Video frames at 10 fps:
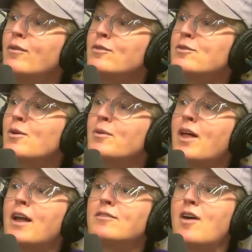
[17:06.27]
So a
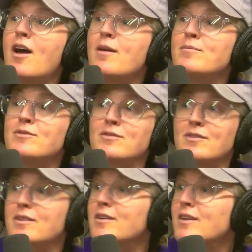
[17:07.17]
lot of times
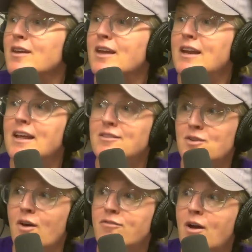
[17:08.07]
it hits
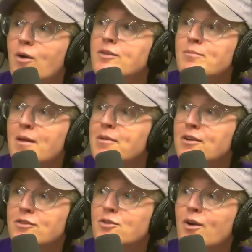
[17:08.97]
off, or maybe
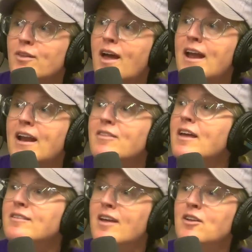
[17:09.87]
it'll start light, and
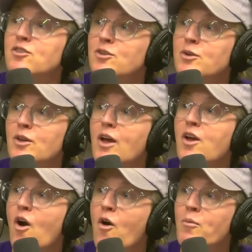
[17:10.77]
then day two you're like,
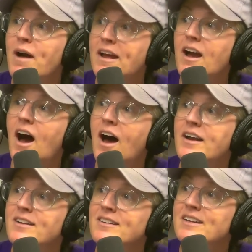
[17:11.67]
oh my
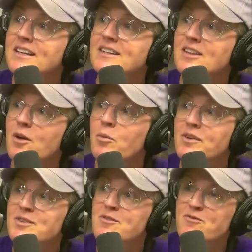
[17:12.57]
god, there
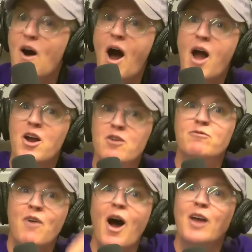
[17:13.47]
was a
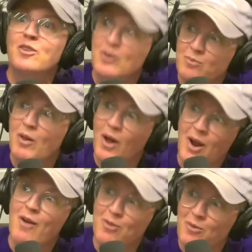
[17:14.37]
firefight. There's blood
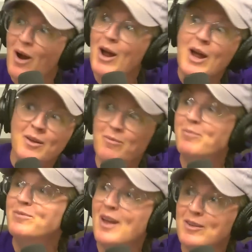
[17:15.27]
everywhere.
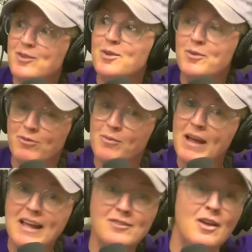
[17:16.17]
Day two for
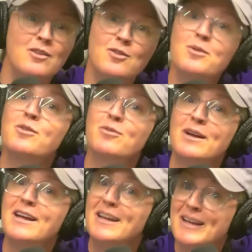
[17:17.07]
me, day two or
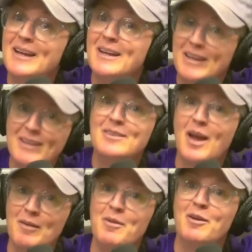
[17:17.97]
three,
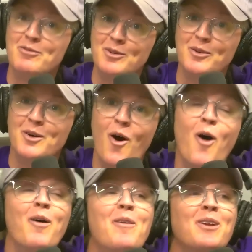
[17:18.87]
nightmare fuel.
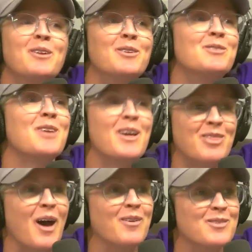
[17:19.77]
Oh, I'm gonna lose like
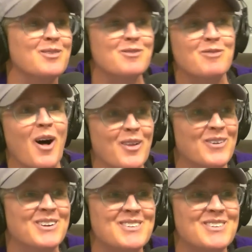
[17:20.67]
thousands of followers.